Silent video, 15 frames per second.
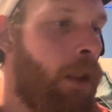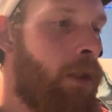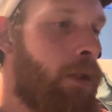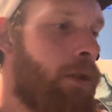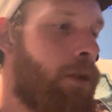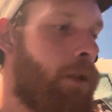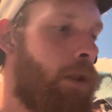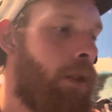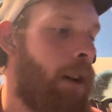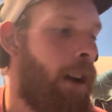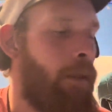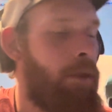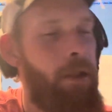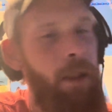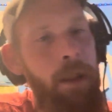So I
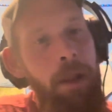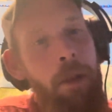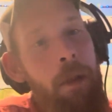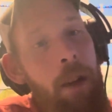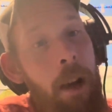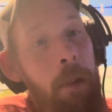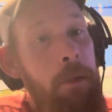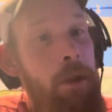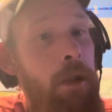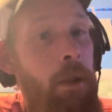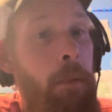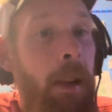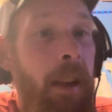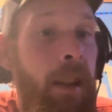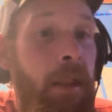was like, you know what? I'm just going to
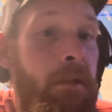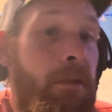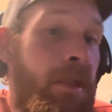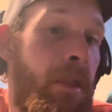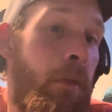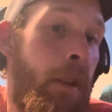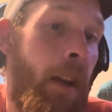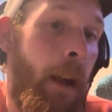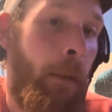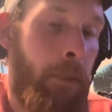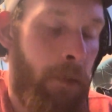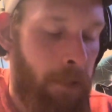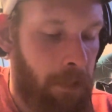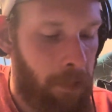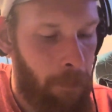make it, see what
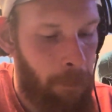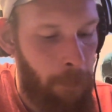happens.